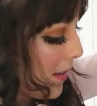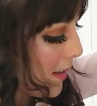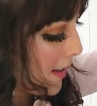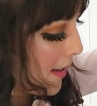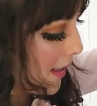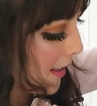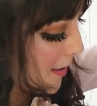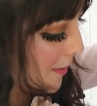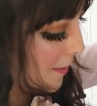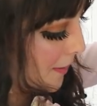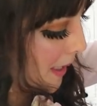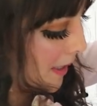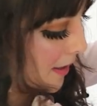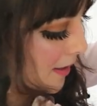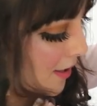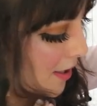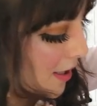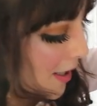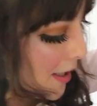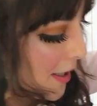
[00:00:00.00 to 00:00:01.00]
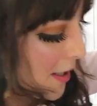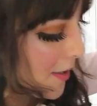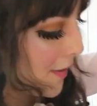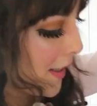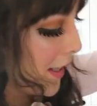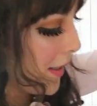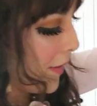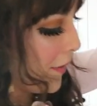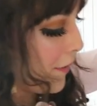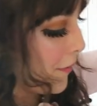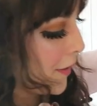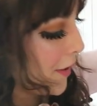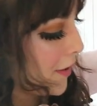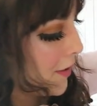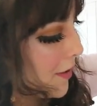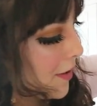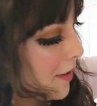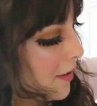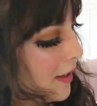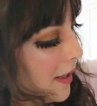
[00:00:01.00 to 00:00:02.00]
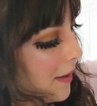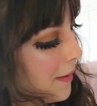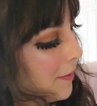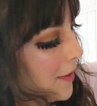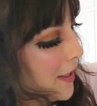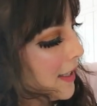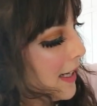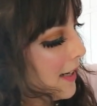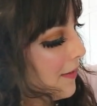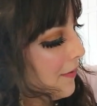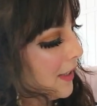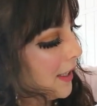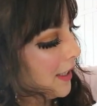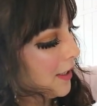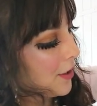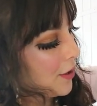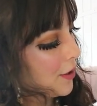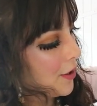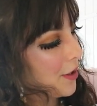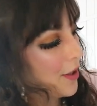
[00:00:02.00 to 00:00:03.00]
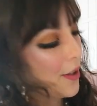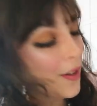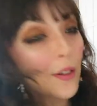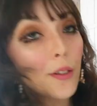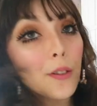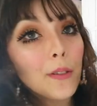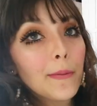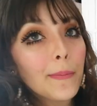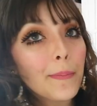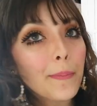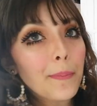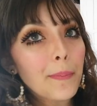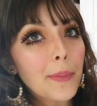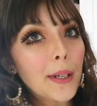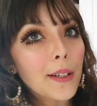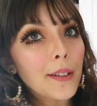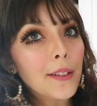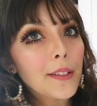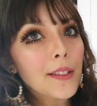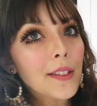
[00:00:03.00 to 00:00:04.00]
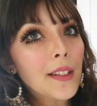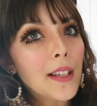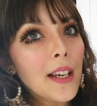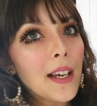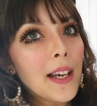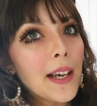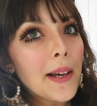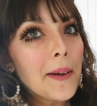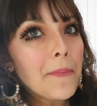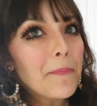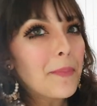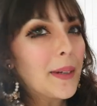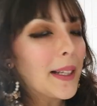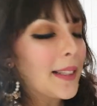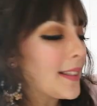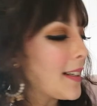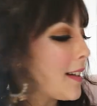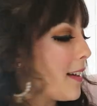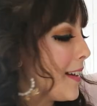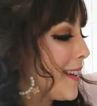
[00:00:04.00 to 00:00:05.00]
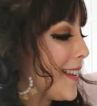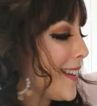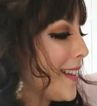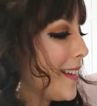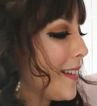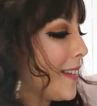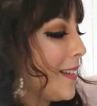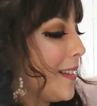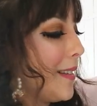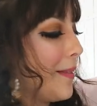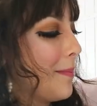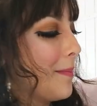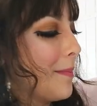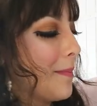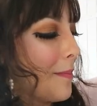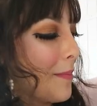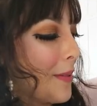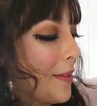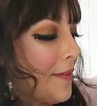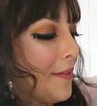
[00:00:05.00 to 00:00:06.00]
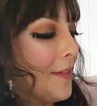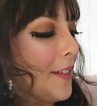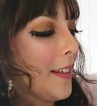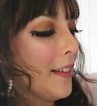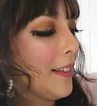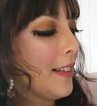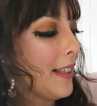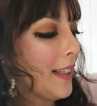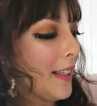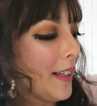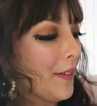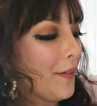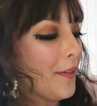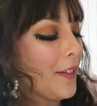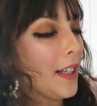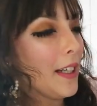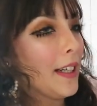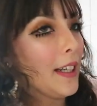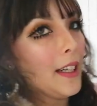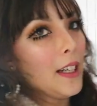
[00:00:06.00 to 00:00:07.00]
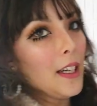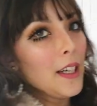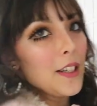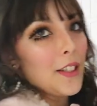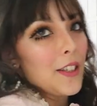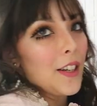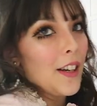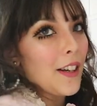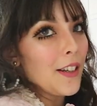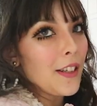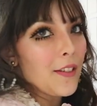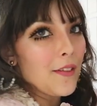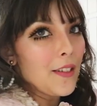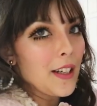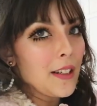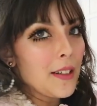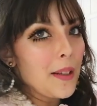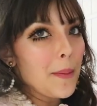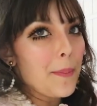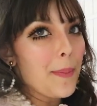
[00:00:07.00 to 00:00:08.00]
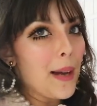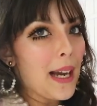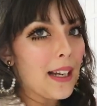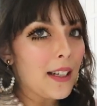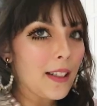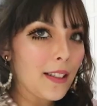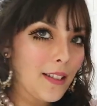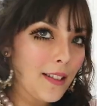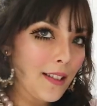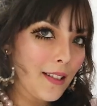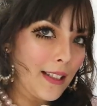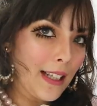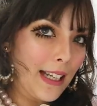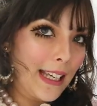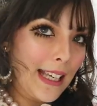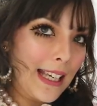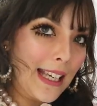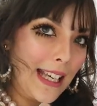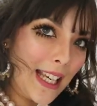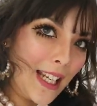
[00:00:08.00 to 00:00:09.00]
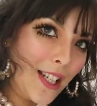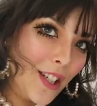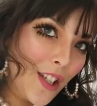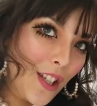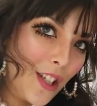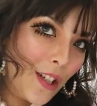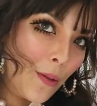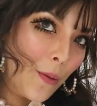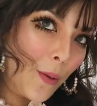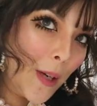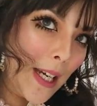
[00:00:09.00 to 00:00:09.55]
this being tied around the front so they would have like two bows but I think I prefer it if I tied it around the back to like cinch the